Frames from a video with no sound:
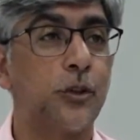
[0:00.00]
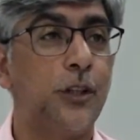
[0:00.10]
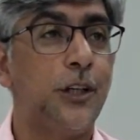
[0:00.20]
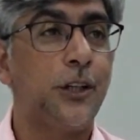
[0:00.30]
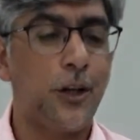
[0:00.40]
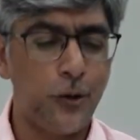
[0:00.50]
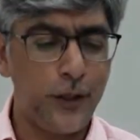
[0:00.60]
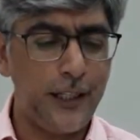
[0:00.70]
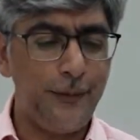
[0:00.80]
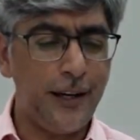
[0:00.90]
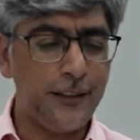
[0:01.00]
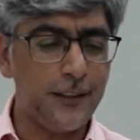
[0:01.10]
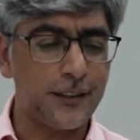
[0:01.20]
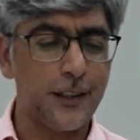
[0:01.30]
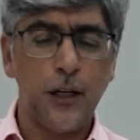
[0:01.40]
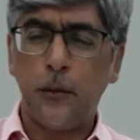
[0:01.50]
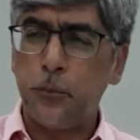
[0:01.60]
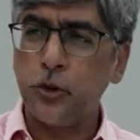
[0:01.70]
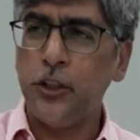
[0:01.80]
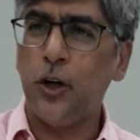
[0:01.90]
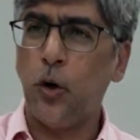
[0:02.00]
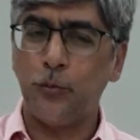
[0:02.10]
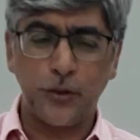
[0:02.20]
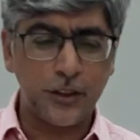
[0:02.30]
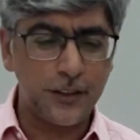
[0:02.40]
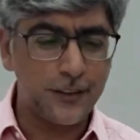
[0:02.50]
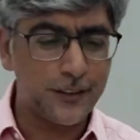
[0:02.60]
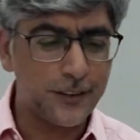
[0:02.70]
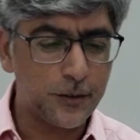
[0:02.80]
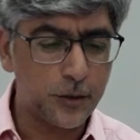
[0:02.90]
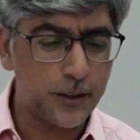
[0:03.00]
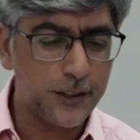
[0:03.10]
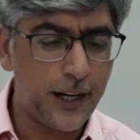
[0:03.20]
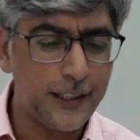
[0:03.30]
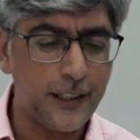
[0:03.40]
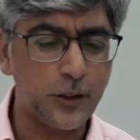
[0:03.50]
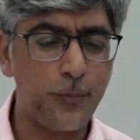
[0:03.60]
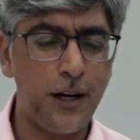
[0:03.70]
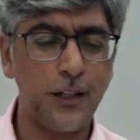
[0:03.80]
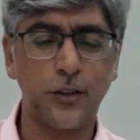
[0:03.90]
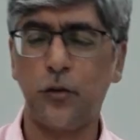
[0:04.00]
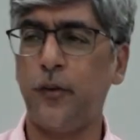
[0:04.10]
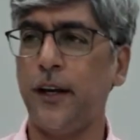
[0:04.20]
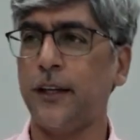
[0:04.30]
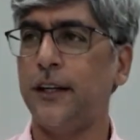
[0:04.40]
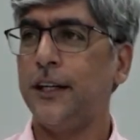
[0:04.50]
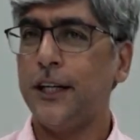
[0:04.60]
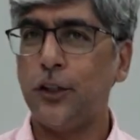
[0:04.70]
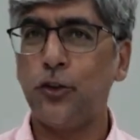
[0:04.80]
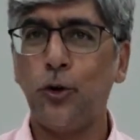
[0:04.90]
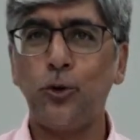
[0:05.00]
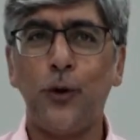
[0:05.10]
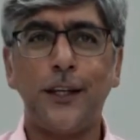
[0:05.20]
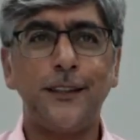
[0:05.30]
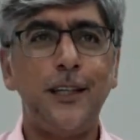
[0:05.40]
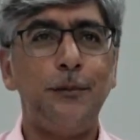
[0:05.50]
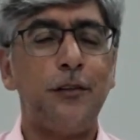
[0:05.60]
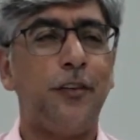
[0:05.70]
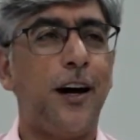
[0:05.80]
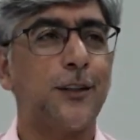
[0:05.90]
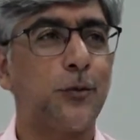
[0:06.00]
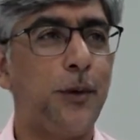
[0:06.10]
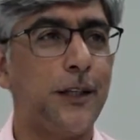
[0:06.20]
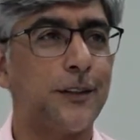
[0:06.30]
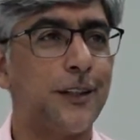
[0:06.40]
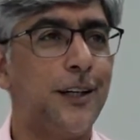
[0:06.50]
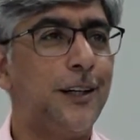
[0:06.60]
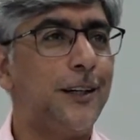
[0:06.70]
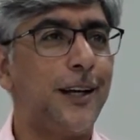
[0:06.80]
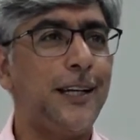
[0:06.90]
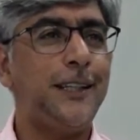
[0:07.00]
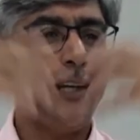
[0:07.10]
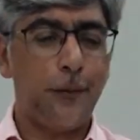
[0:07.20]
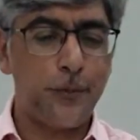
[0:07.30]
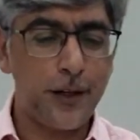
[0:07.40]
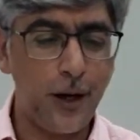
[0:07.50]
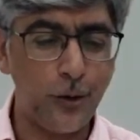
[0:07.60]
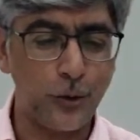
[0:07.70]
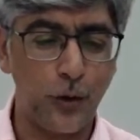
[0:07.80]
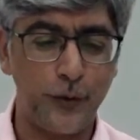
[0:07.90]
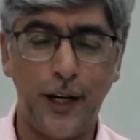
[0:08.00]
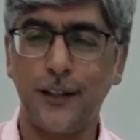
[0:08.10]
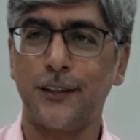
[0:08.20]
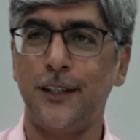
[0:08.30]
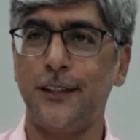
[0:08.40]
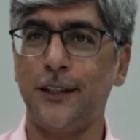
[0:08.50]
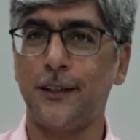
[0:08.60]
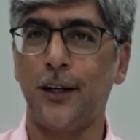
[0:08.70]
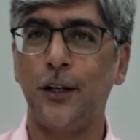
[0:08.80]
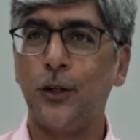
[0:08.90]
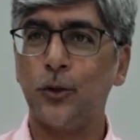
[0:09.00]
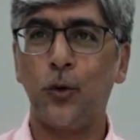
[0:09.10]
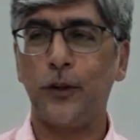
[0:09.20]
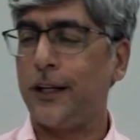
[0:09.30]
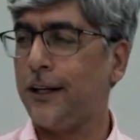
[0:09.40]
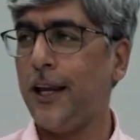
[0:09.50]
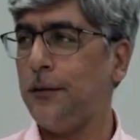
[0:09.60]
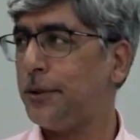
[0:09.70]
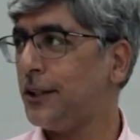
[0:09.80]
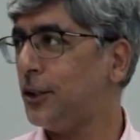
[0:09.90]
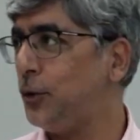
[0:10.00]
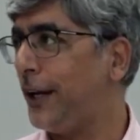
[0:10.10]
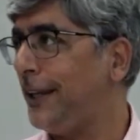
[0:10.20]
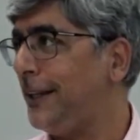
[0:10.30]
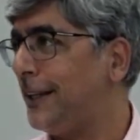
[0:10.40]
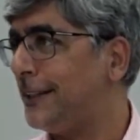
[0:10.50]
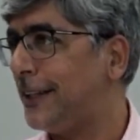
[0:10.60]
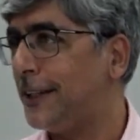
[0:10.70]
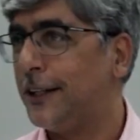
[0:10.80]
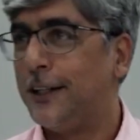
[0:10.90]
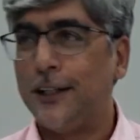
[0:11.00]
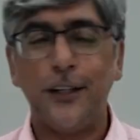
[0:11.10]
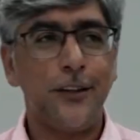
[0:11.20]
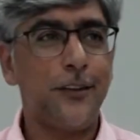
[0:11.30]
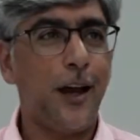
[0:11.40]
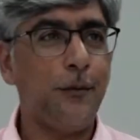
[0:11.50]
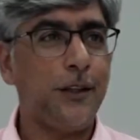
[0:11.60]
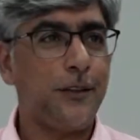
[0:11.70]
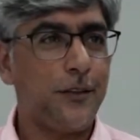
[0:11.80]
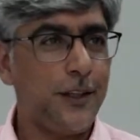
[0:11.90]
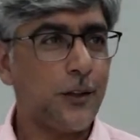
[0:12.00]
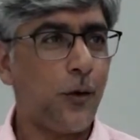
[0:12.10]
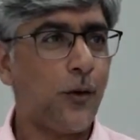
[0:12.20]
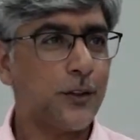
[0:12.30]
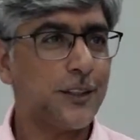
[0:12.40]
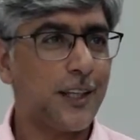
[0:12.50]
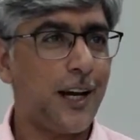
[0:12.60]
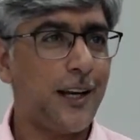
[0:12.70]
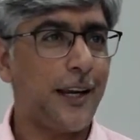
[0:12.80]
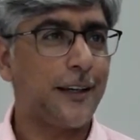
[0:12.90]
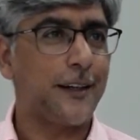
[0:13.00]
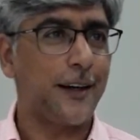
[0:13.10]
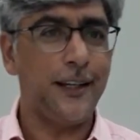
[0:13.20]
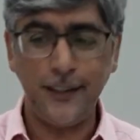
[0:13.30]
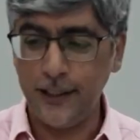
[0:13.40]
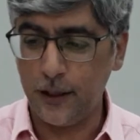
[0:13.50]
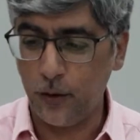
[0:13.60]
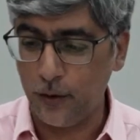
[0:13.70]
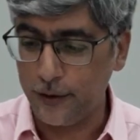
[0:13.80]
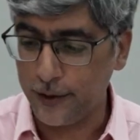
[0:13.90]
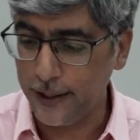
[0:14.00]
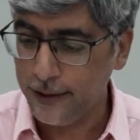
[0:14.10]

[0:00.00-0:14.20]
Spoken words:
Now you can imagine this pushing home, striking sparks of fire. It shows you extremely fast pace, raising up clouds of dust, etc. So the clear impression you're getting is that, I mean, these horses are like racing along, right?